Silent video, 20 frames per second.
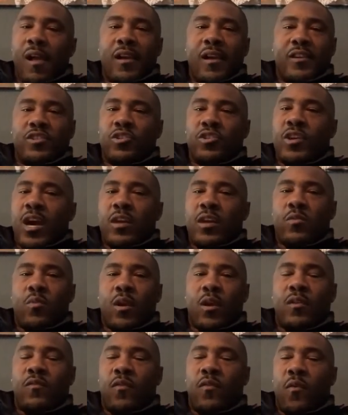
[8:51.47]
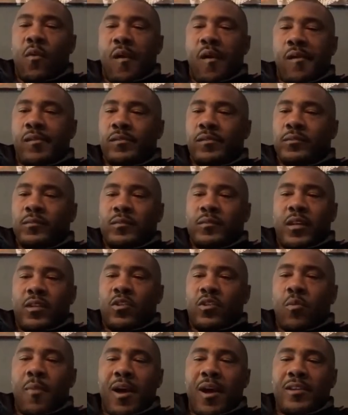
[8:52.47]
you got to work for it, and
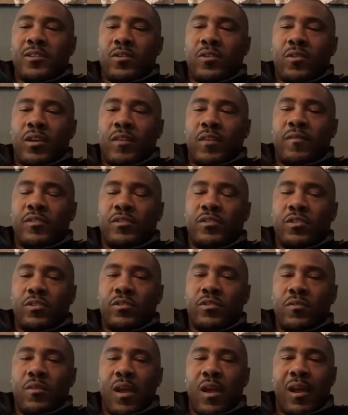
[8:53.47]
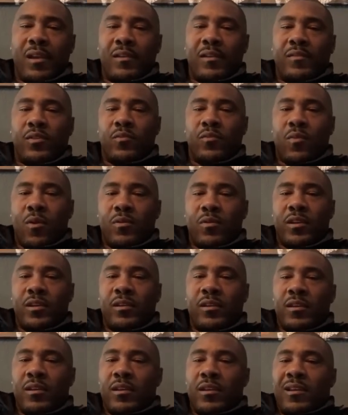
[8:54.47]
nobody's gonna give it to you. And if you want it,
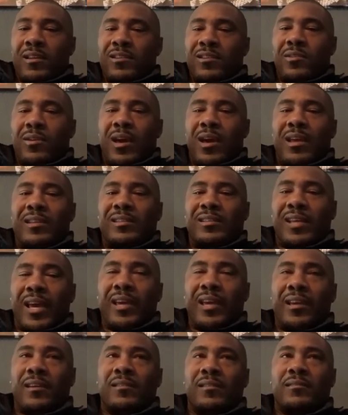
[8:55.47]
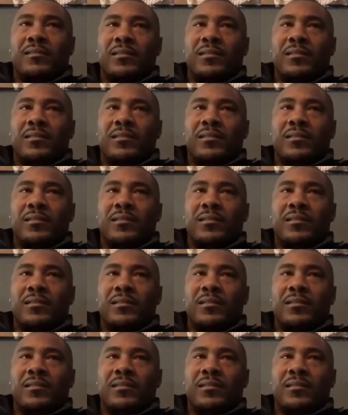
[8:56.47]
you got to take it.